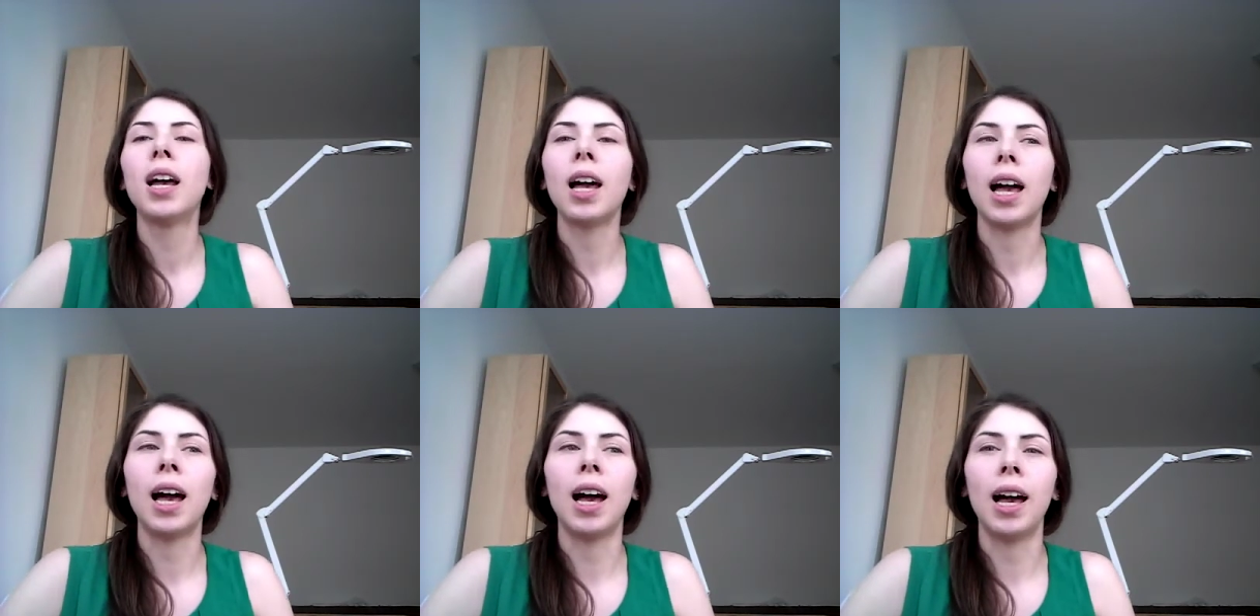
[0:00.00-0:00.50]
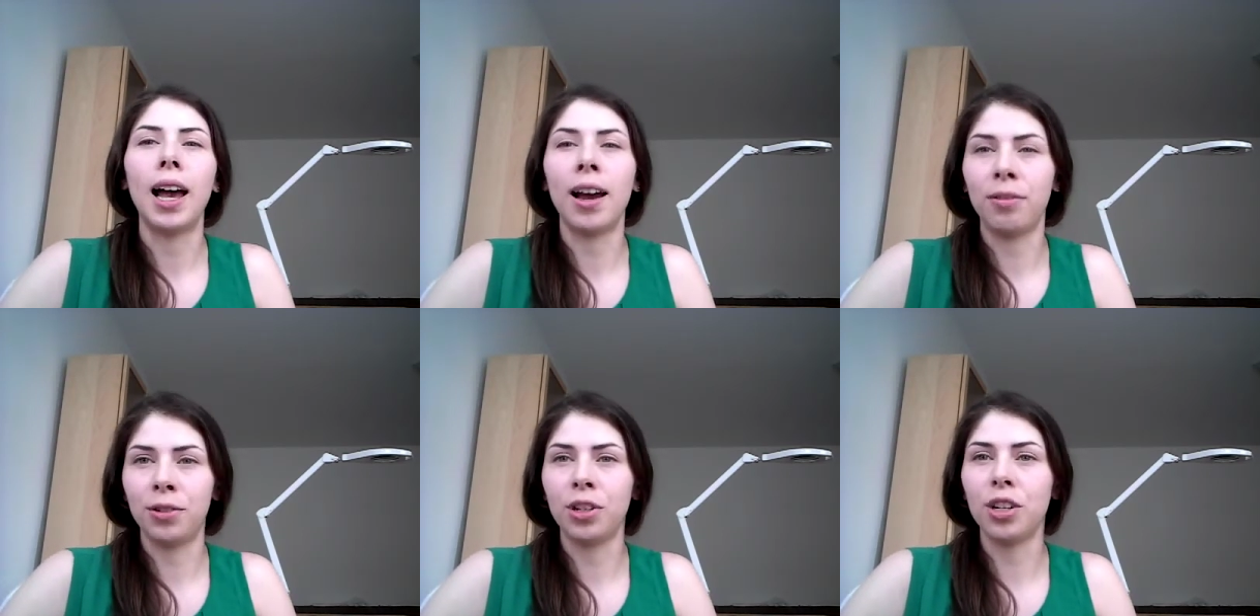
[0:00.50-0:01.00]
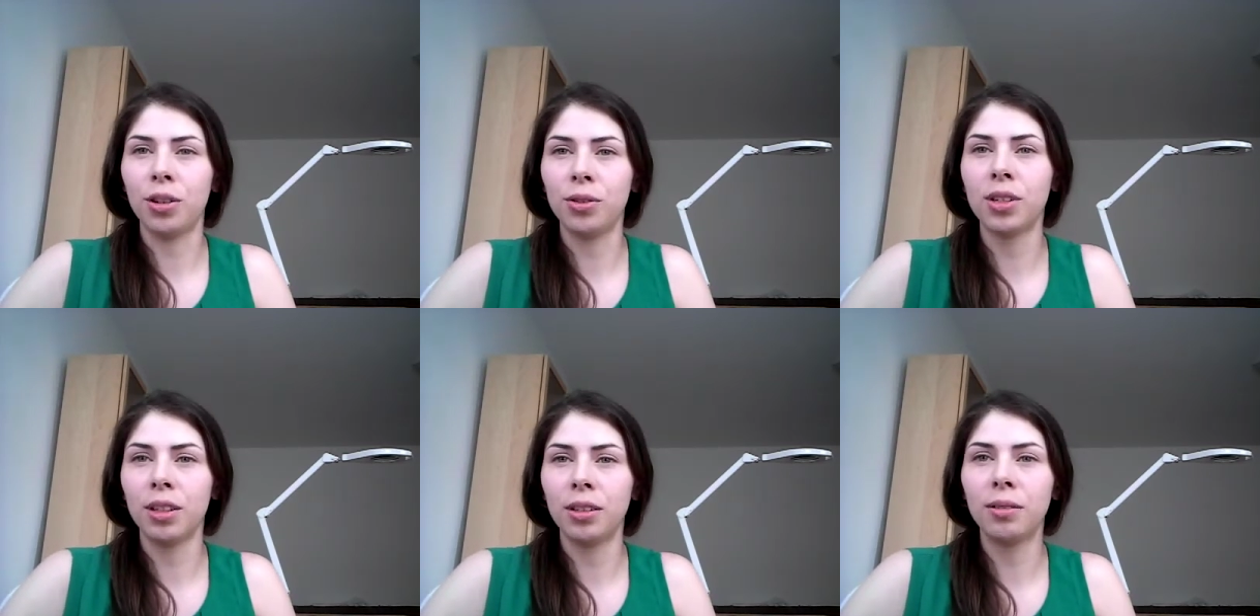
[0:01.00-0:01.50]
after
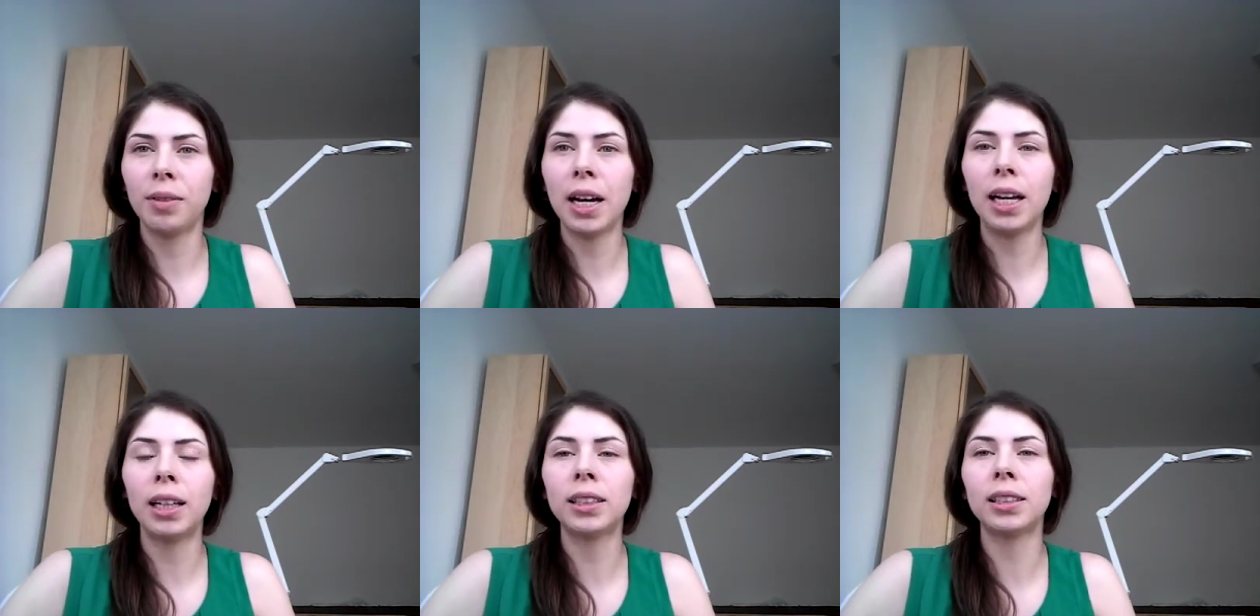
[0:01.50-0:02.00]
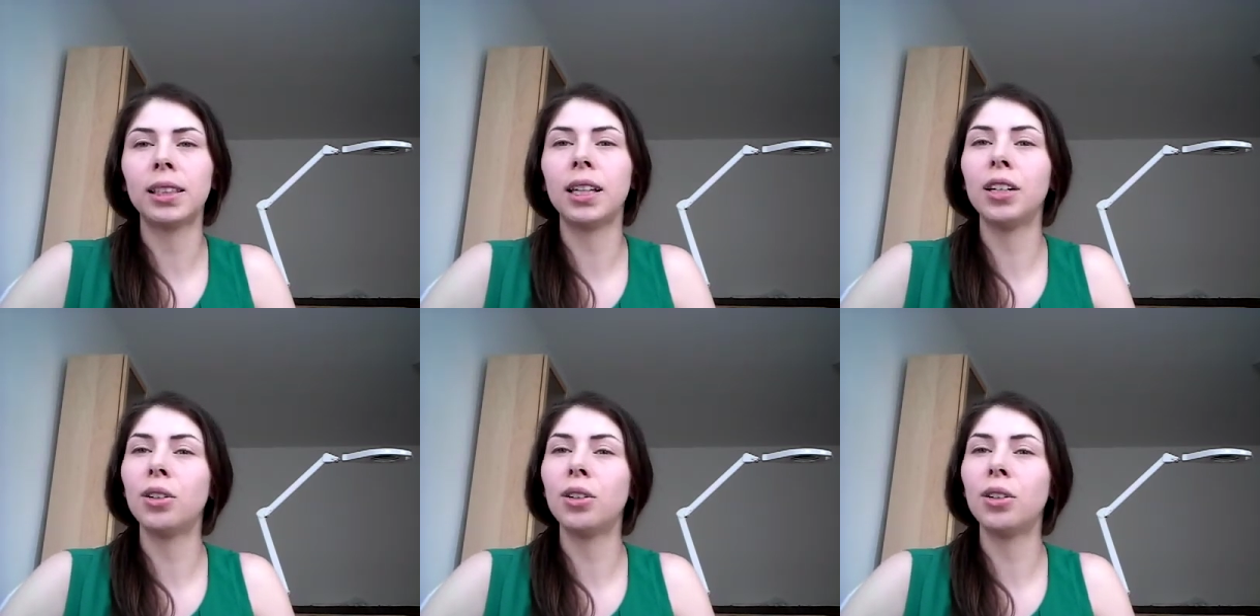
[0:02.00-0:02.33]
using the device. They'd